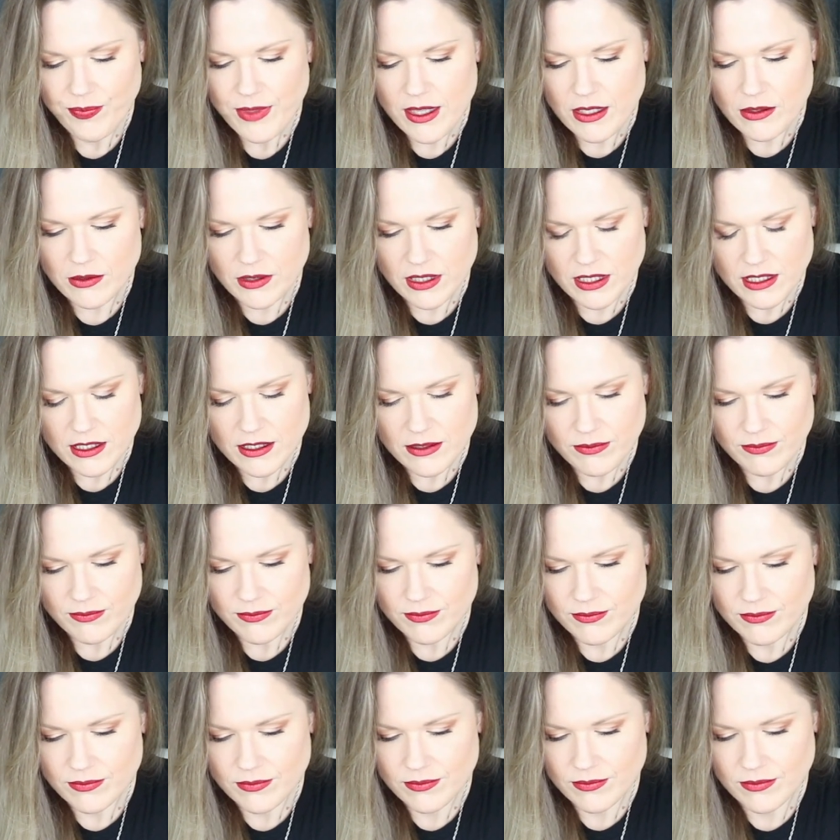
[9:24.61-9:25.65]
Okay.
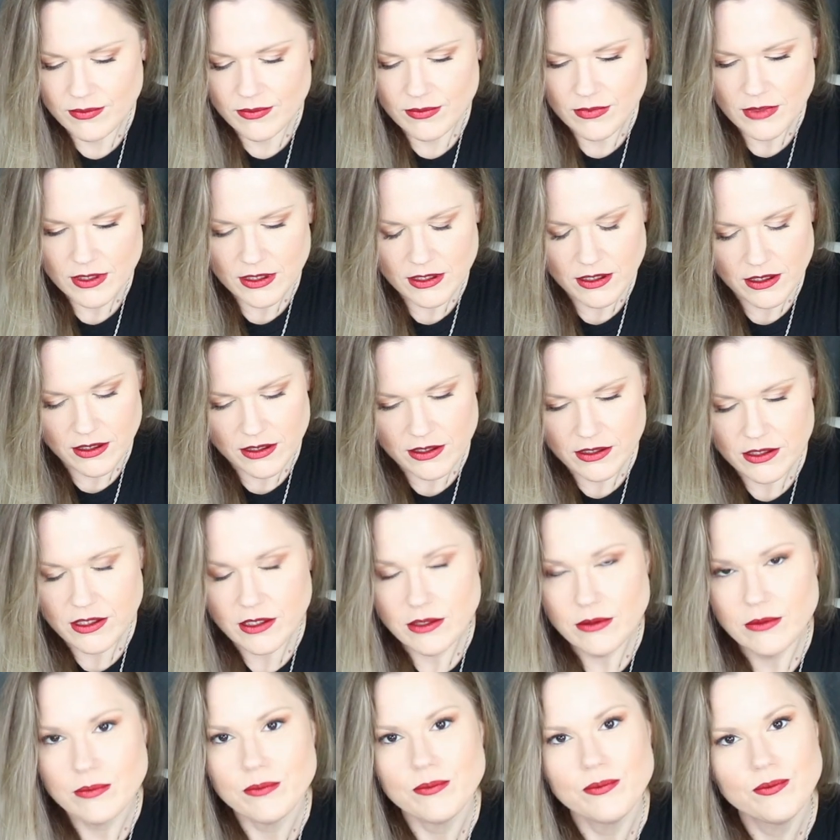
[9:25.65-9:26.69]
There you
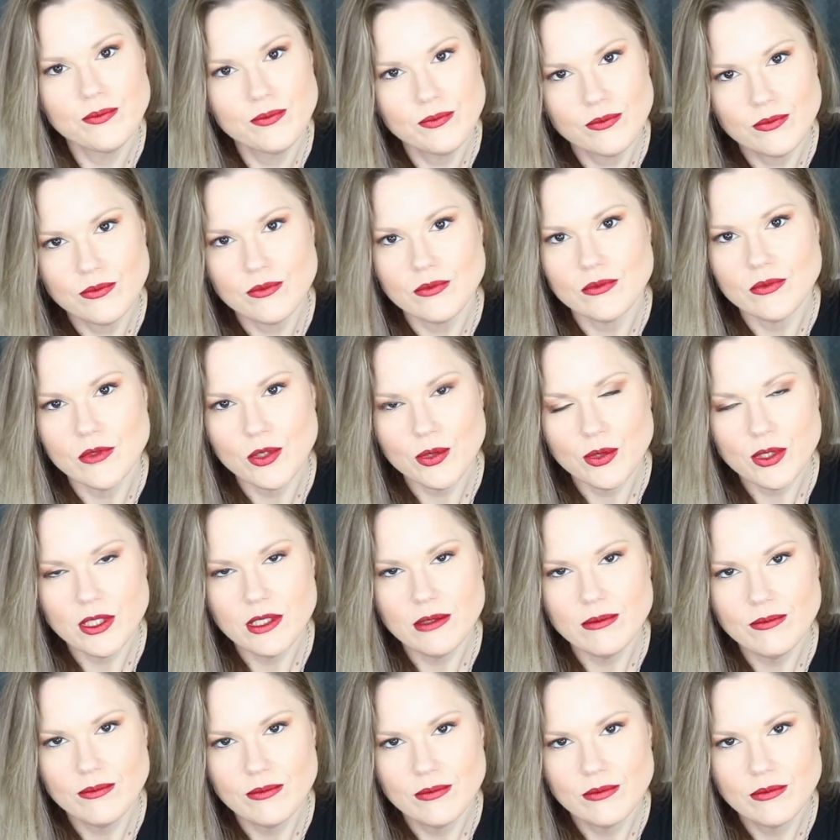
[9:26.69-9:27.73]
go.
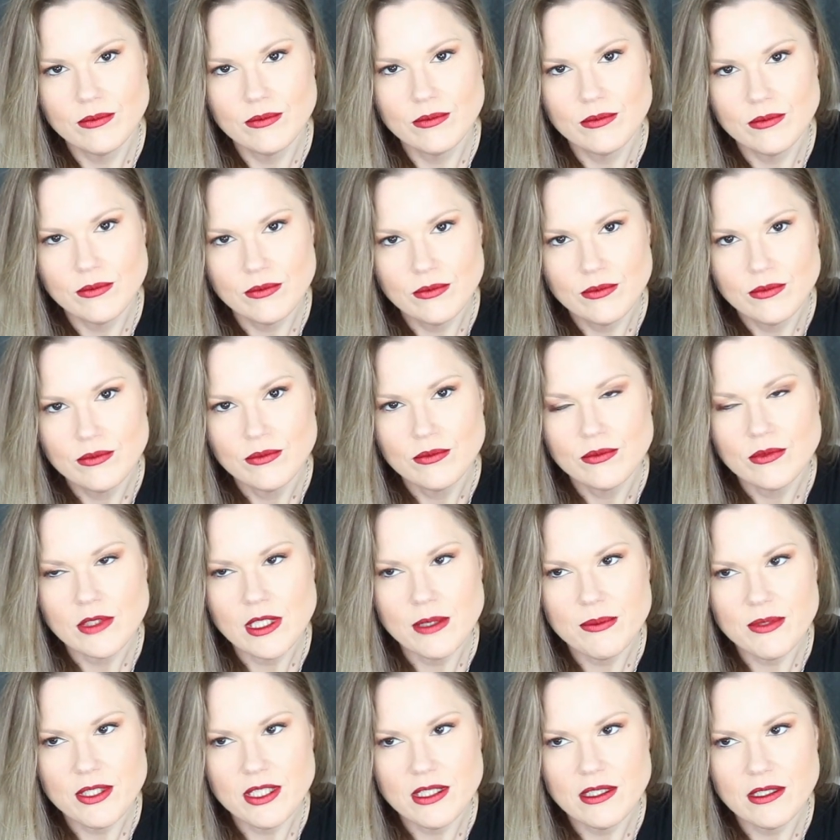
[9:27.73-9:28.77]
Okay.
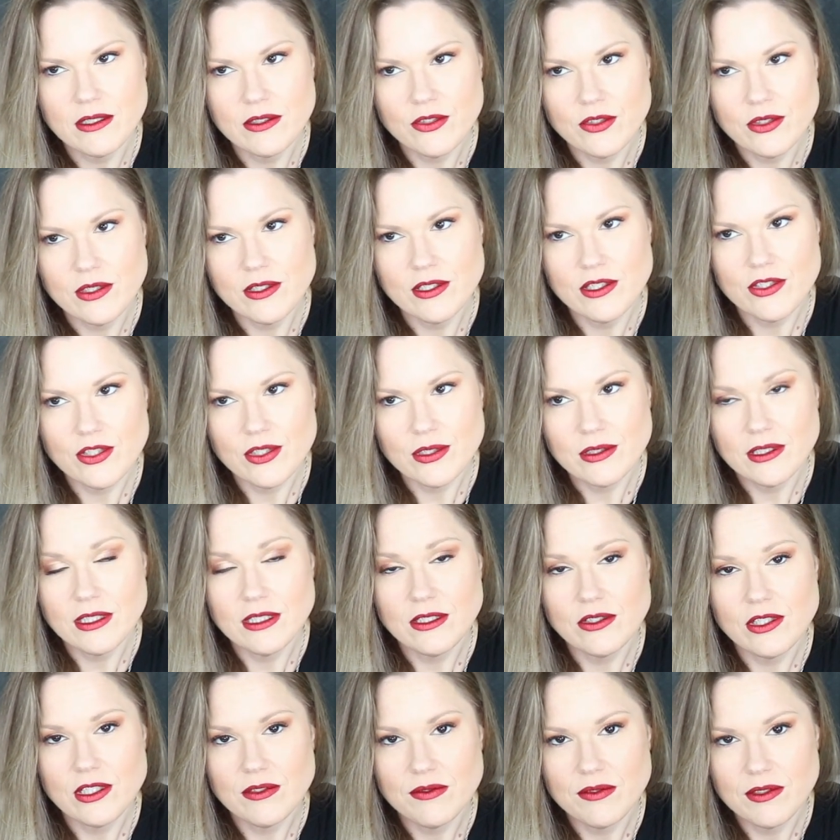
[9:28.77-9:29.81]
I'm seeing transitional
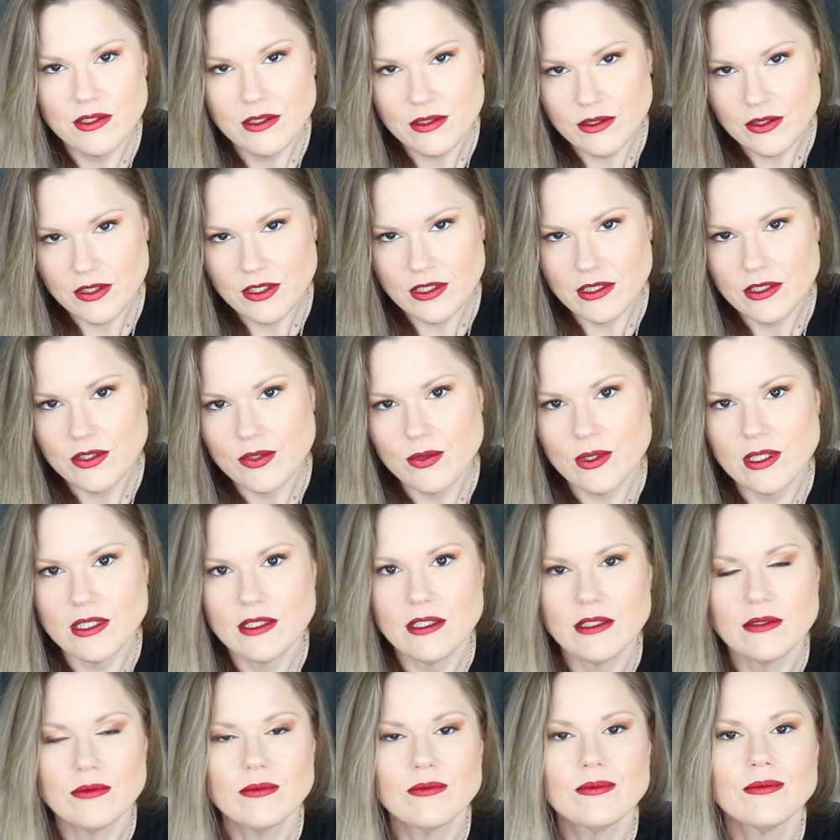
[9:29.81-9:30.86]
energy for the earth signs right
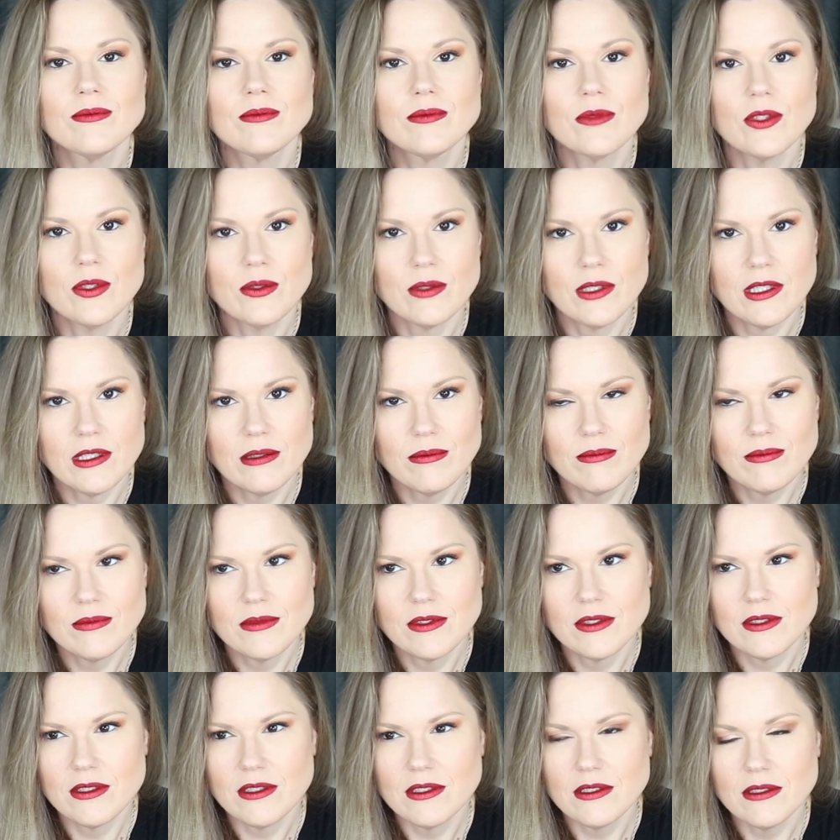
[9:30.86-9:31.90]
now. All right.
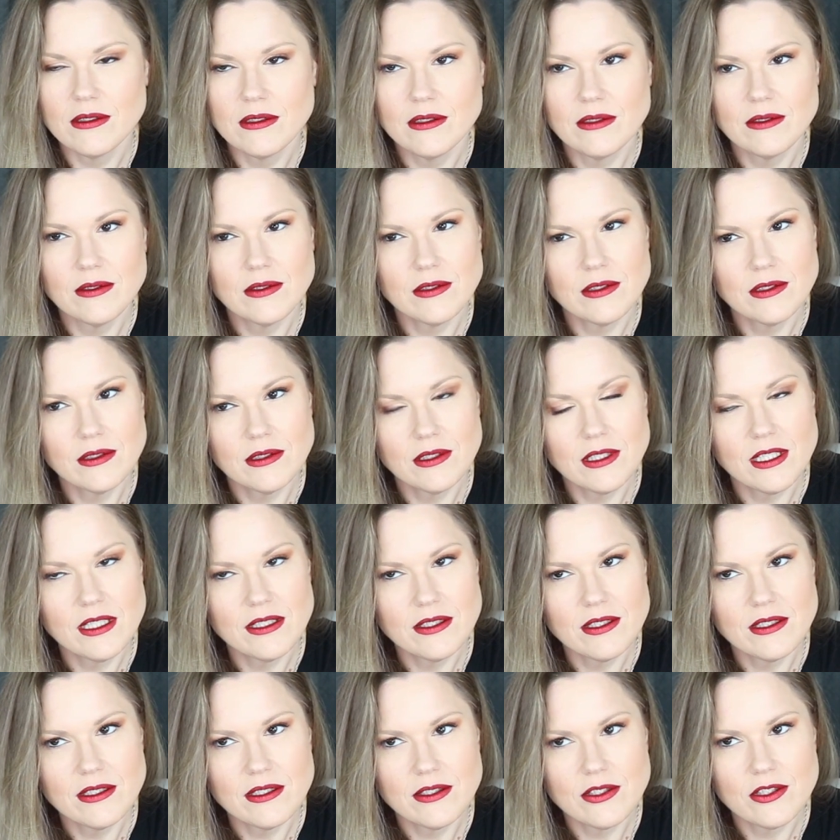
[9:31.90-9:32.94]
No, I can't
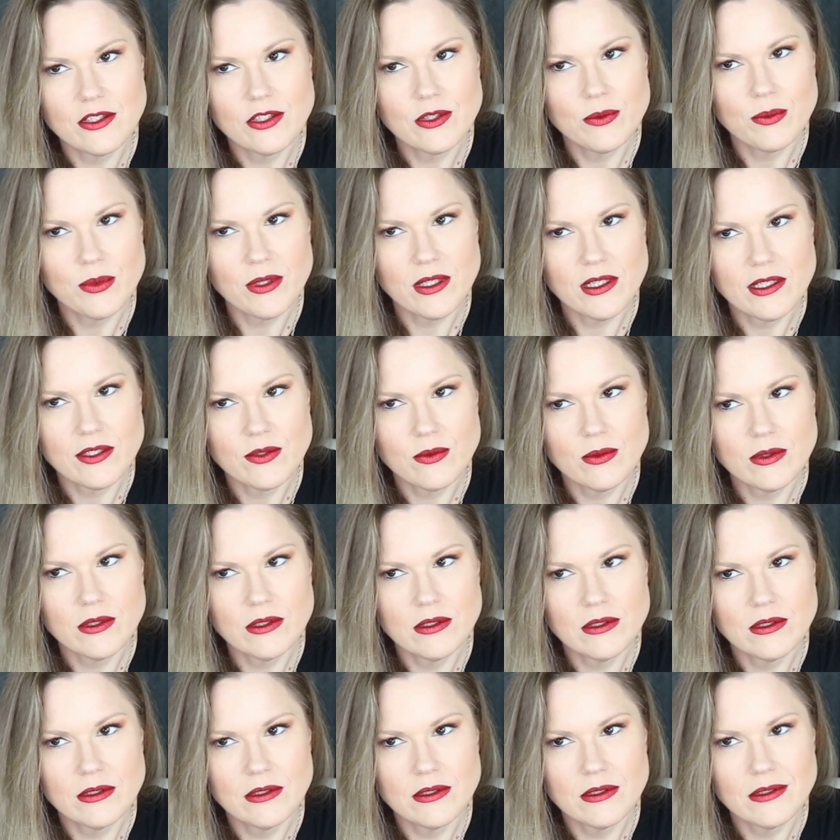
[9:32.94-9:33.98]
say that's a surprise.
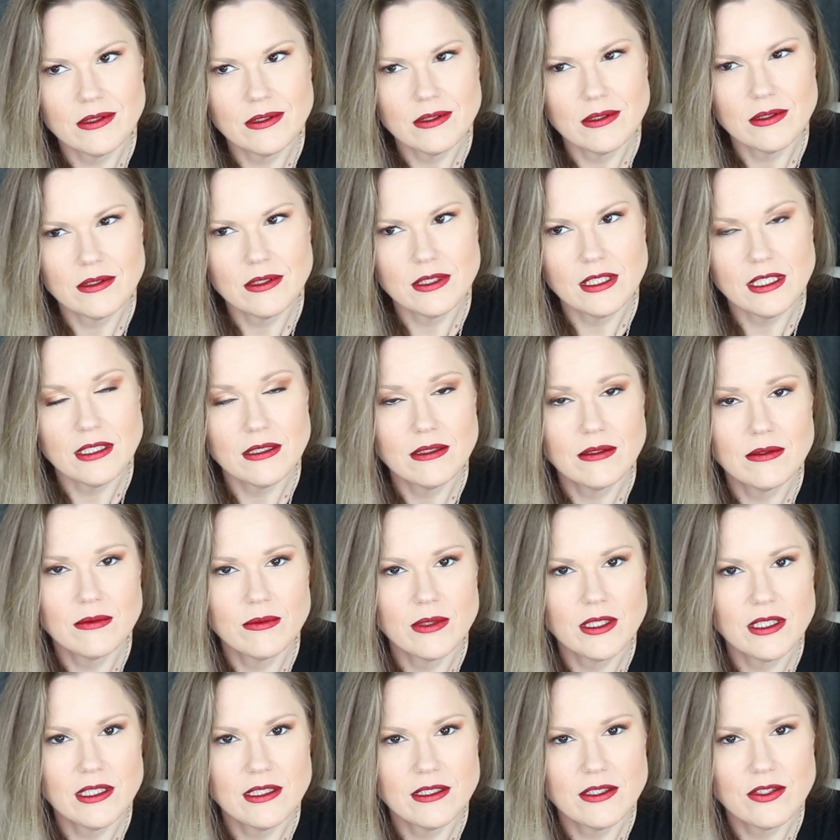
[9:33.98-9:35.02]
We're
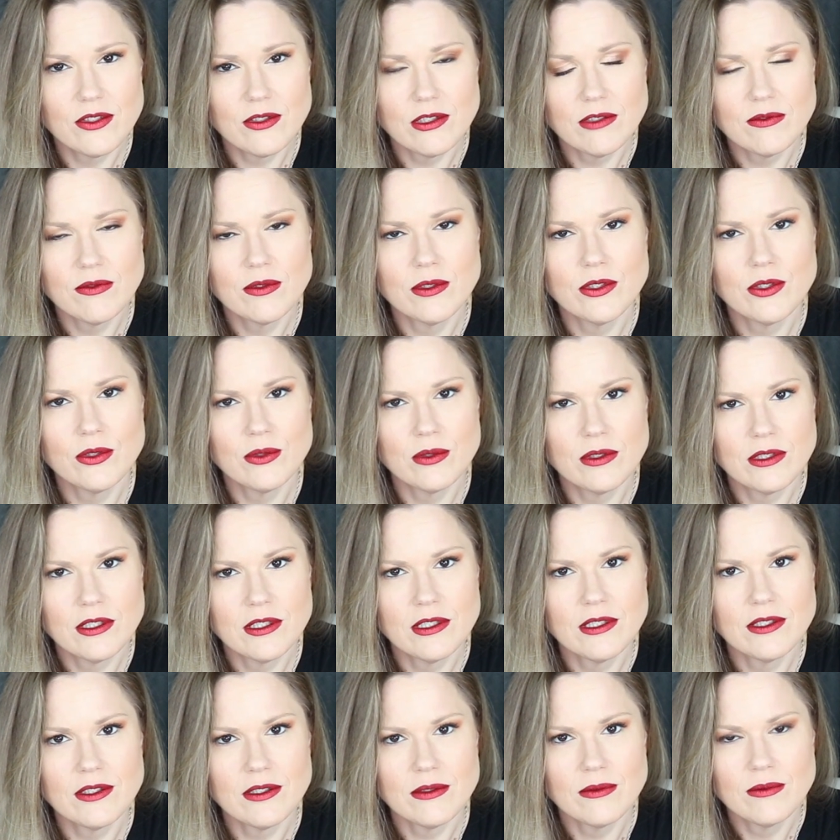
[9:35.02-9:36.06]
headed straight for Taurus
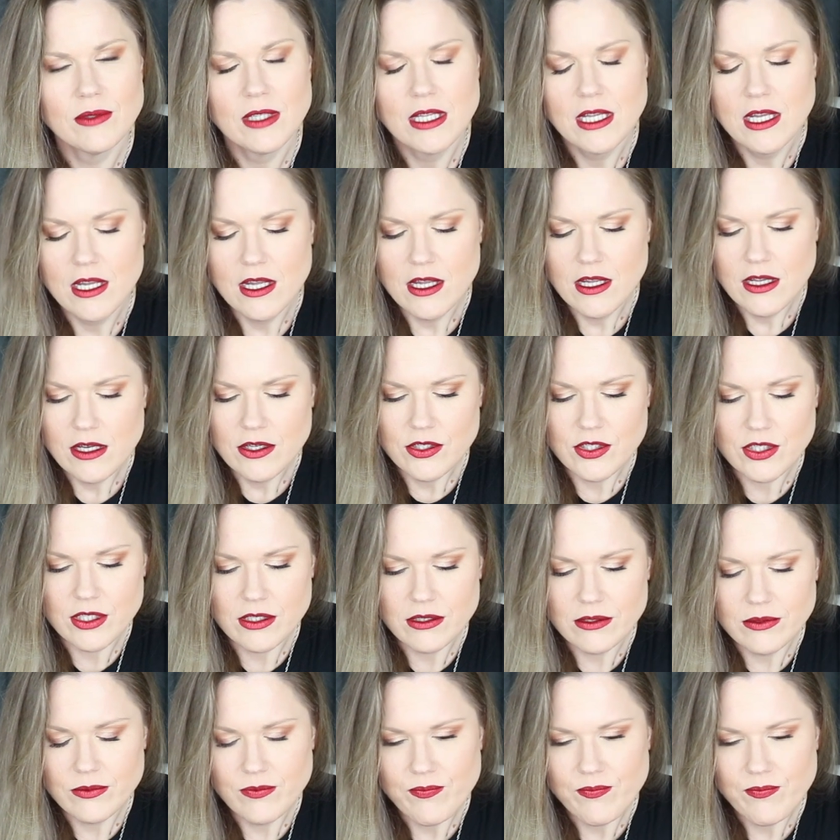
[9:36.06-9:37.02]
season. So